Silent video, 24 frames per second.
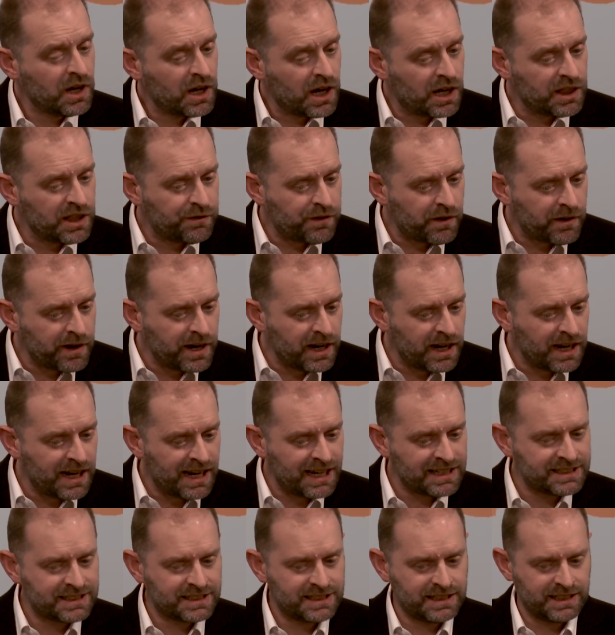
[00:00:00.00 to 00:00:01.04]
And the very
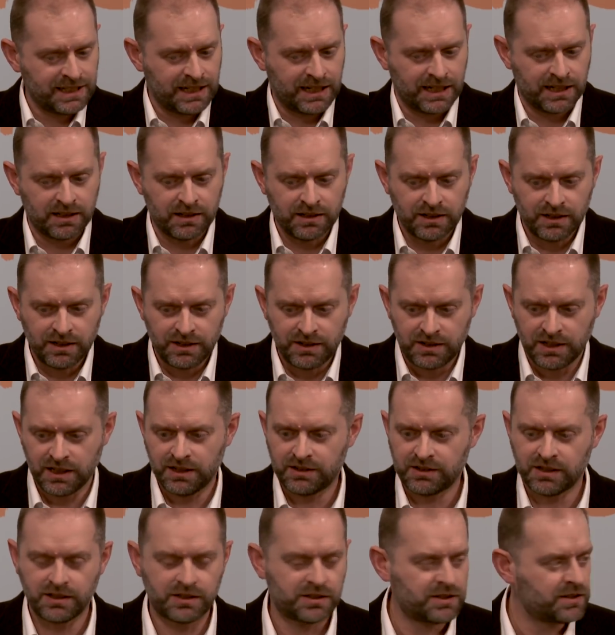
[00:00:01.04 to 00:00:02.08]
last thing
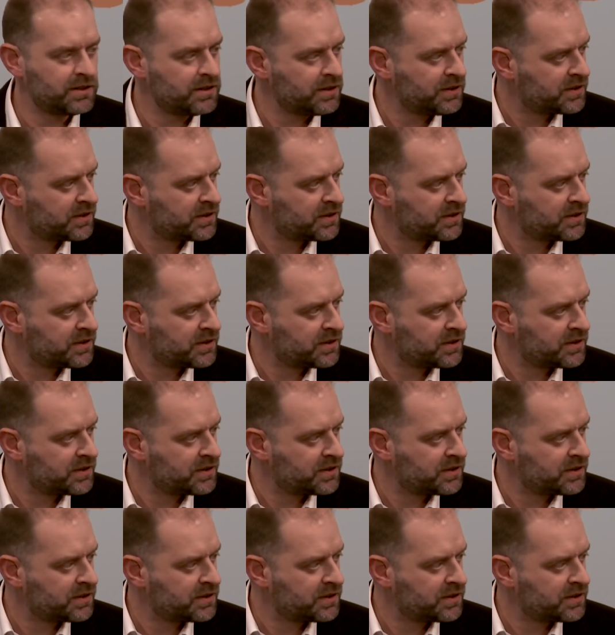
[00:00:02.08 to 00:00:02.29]
Jesus